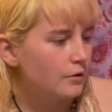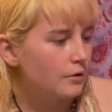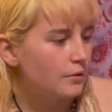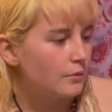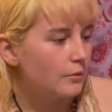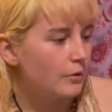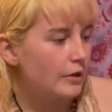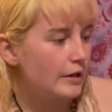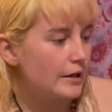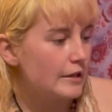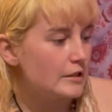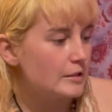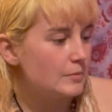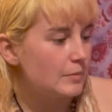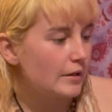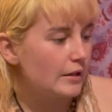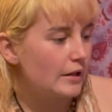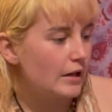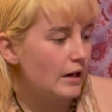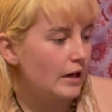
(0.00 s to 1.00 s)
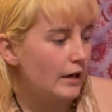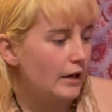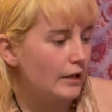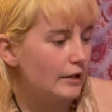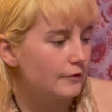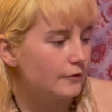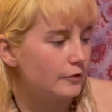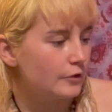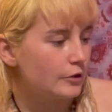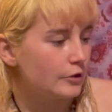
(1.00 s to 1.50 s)
What has been
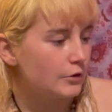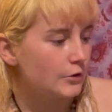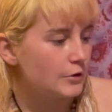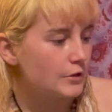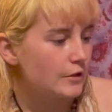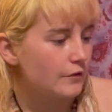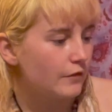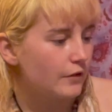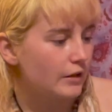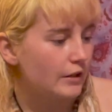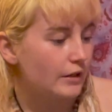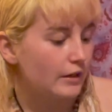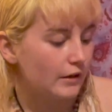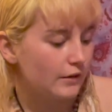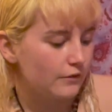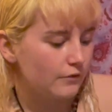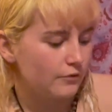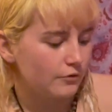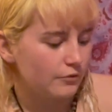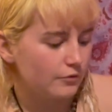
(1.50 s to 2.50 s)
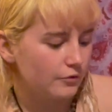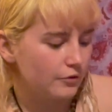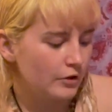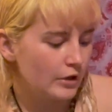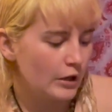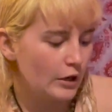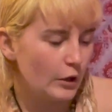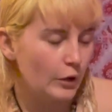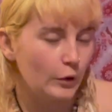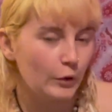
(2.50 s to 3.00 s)
hard for you to forgive?
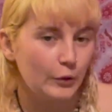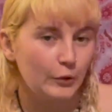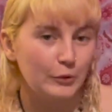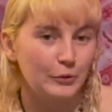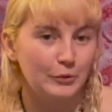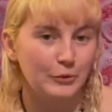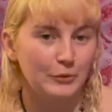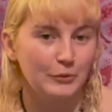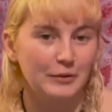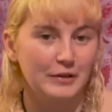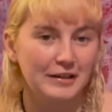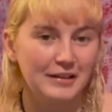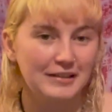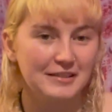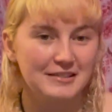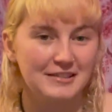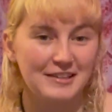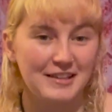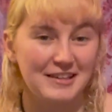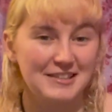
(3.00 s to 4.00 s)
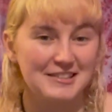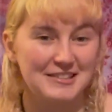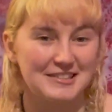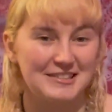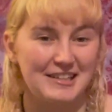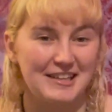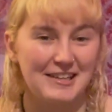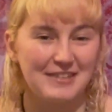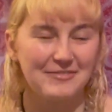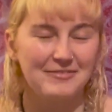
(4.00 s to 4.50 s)
Ooh, these are
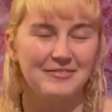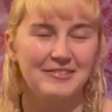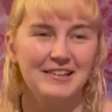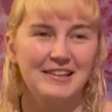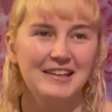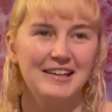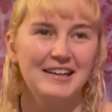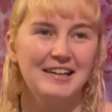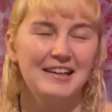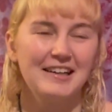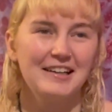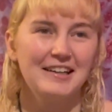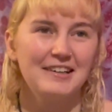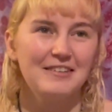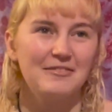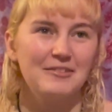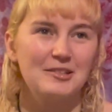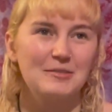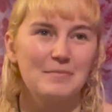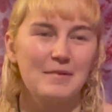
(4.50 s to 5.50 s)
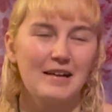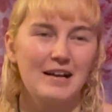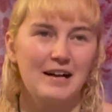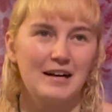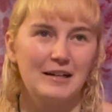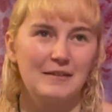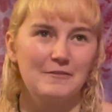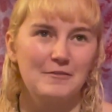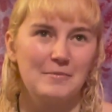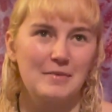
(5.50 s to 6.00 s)
deep. What's been
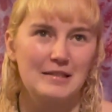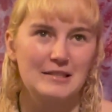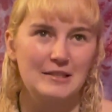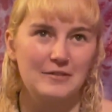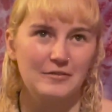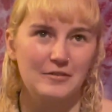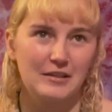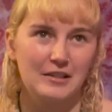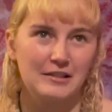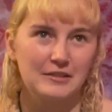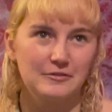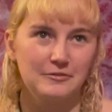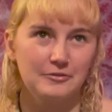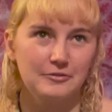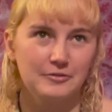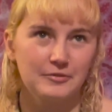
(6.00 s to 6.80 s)
hard for me to forgive?